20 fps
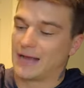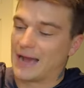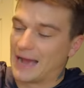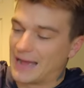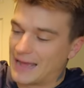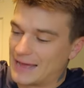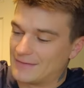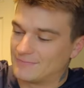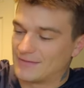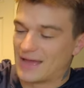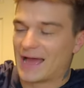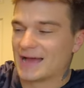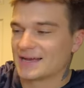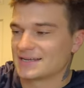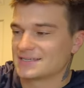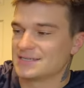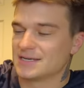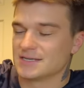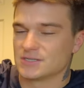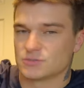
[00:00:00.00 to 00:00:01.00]
I have
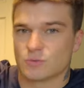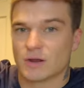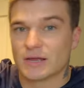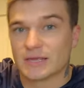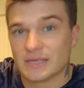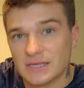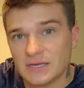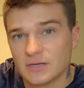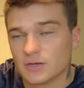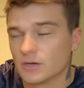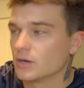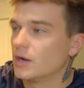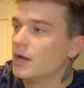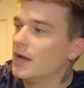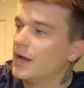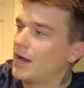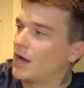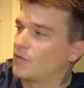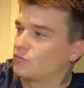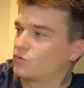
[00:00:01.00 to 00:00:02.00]
access right here. I
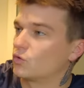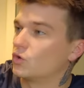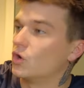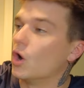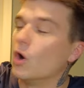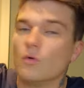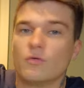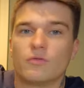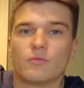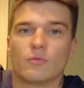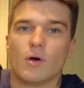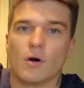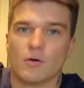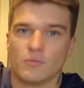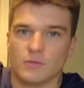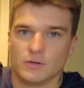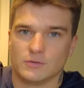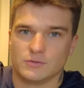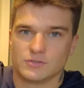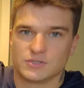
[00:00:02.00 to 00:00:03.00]
don't have to go through all
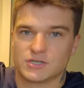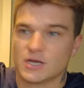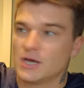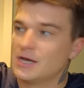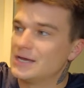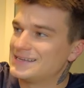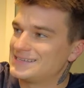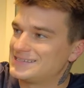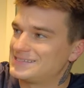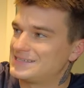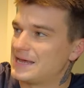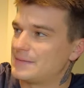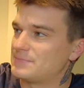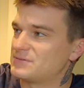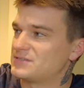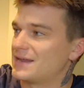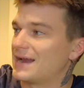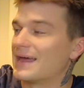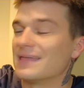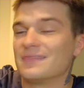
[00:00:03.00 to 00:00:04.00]
those steps
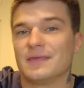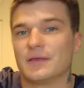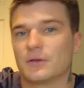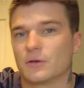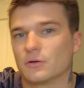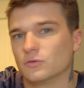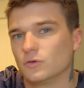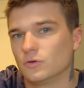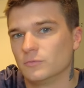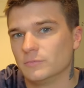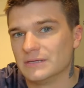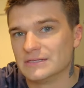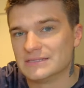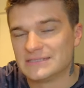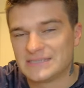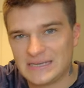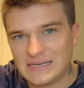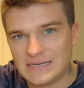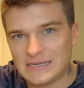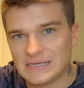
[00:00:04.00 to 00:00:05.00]
that I think are a little bit
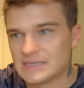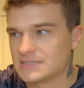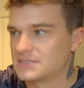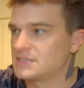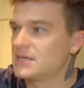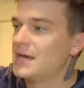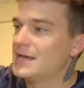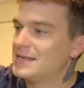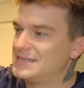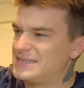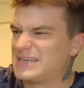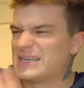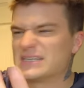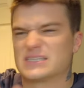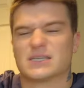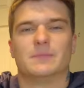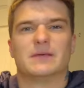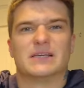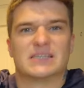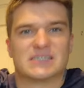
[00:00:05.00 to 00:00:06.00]
tedious to get
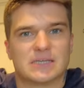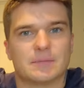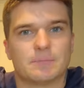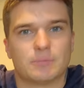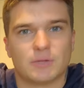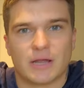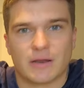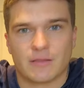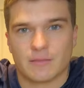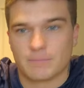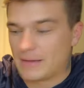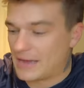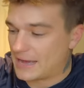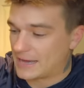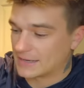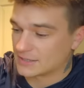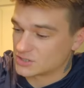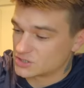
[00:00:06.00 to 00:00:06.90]
something simple out of the bag.